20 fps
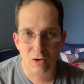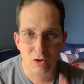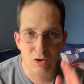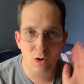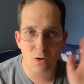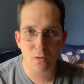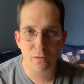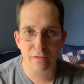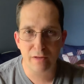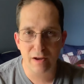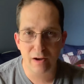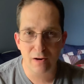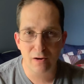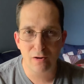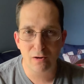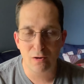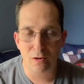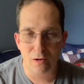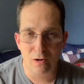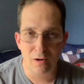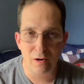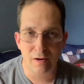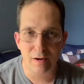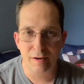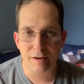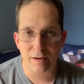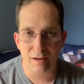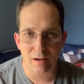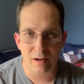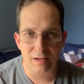Go there
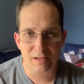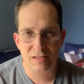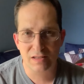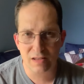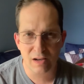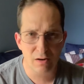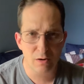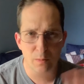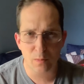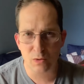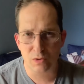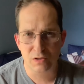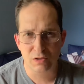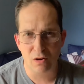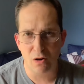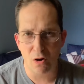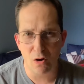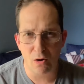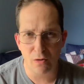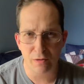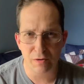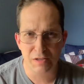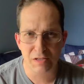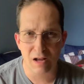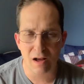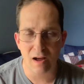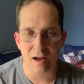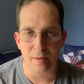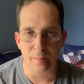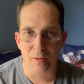on, it's there almost all the
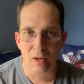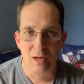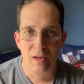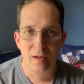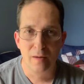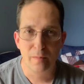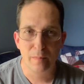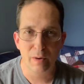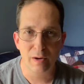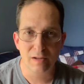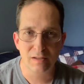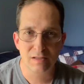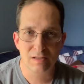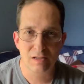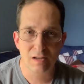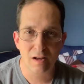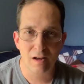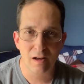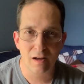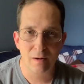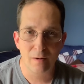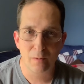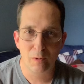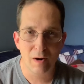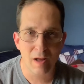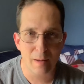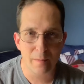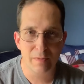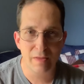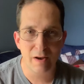time, but
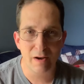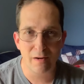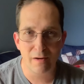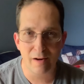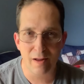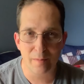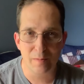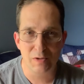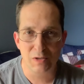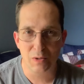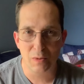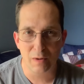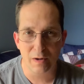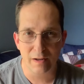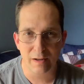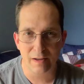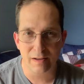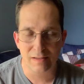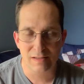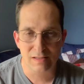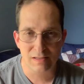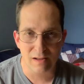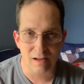when I'm there and I'm doing it,